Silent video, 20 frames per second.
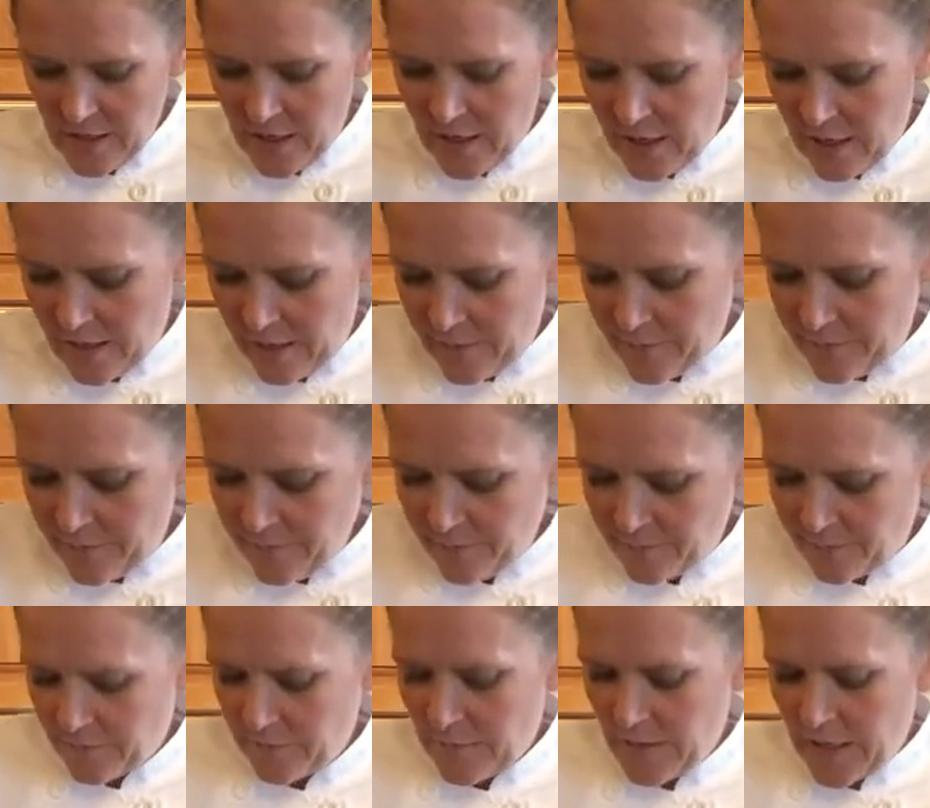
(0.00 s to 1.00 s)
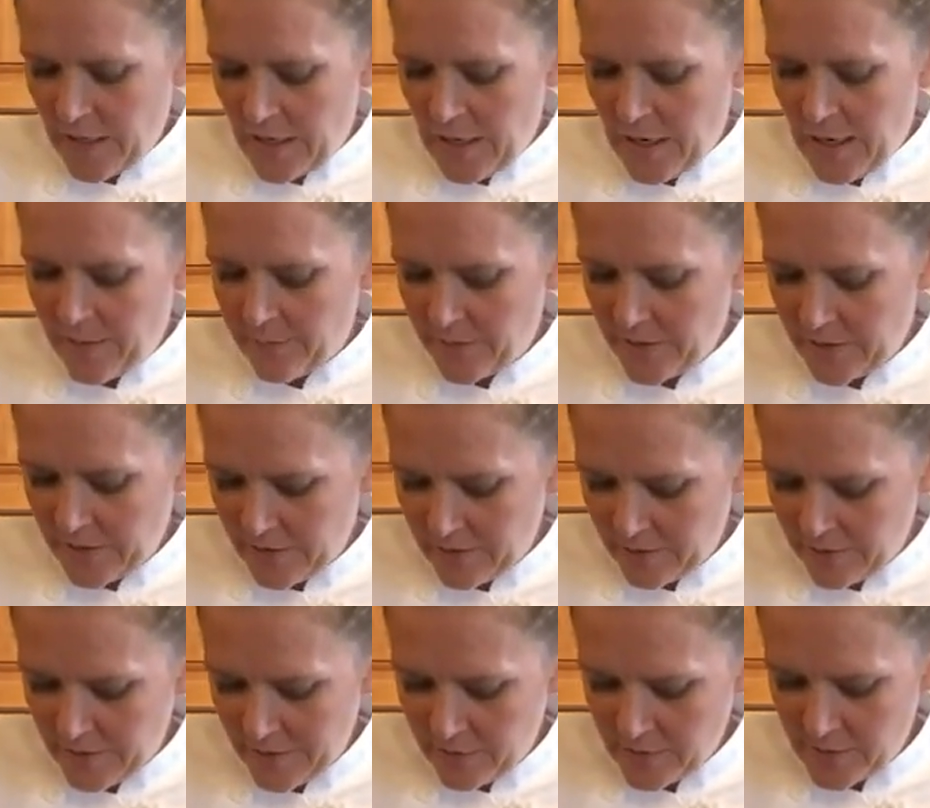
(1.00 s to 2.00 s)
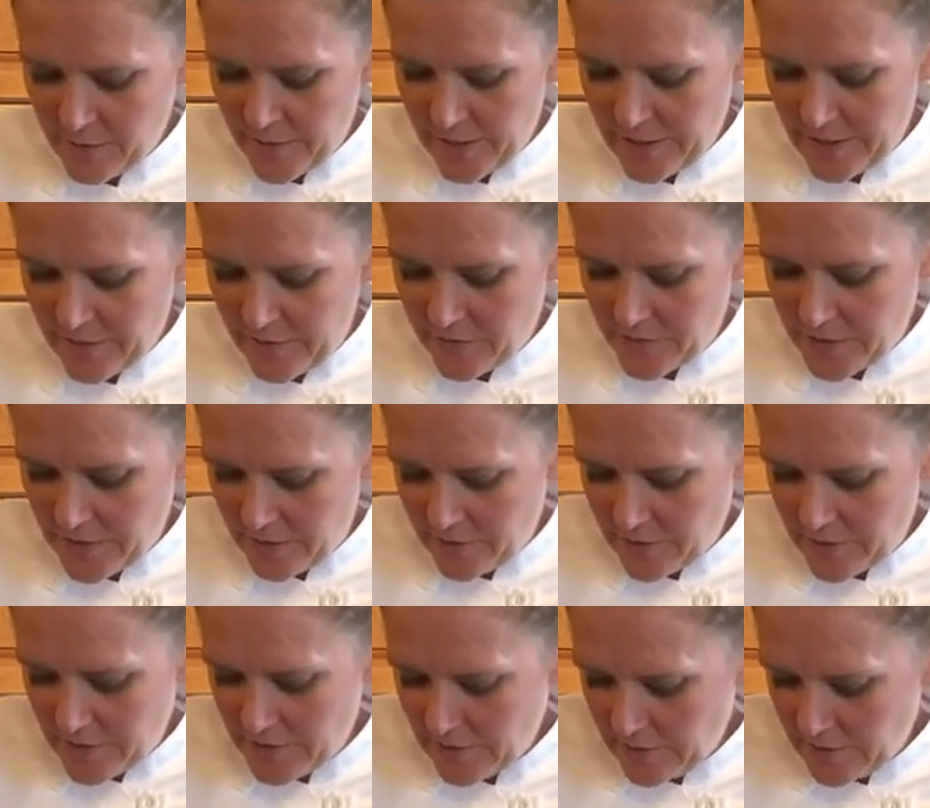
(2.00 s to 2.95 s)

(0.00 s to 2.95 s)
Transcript: That was bad knife skills.